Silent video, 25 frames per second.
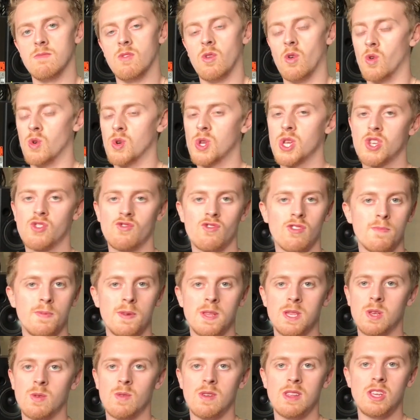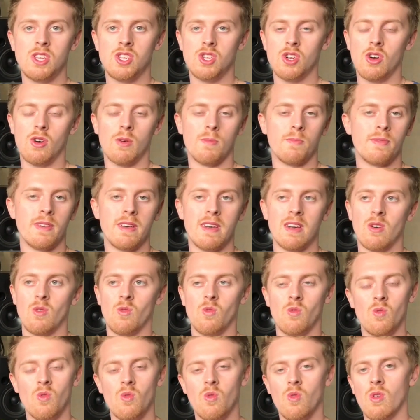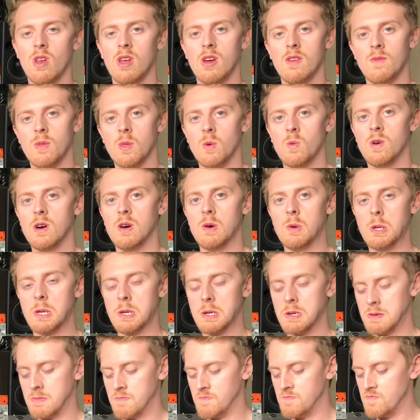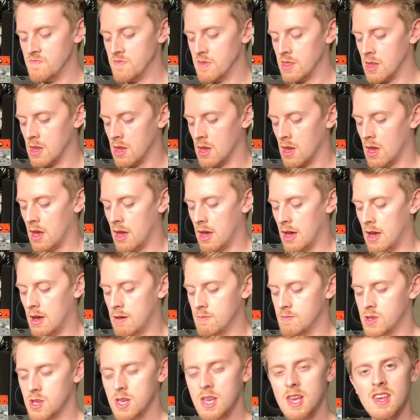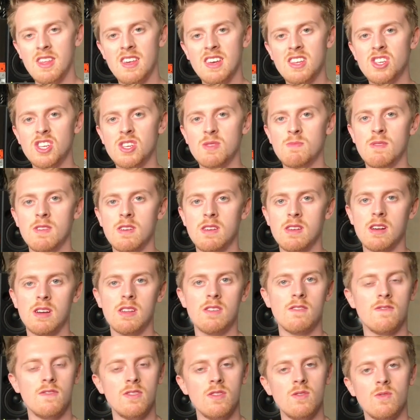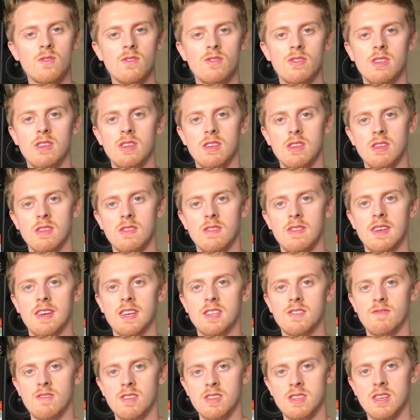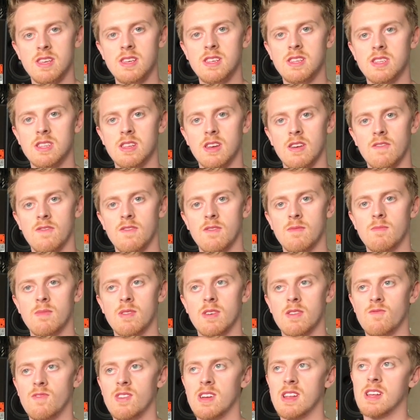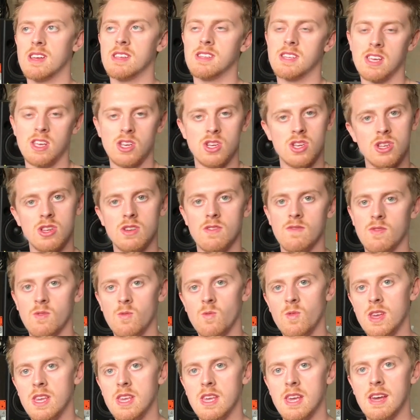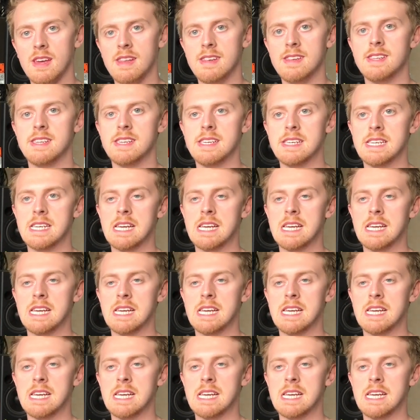Or just drop into any shop. They're all over the world. So yeah, that's just my kind of view on the SVT stuff and my realisation over the weekend.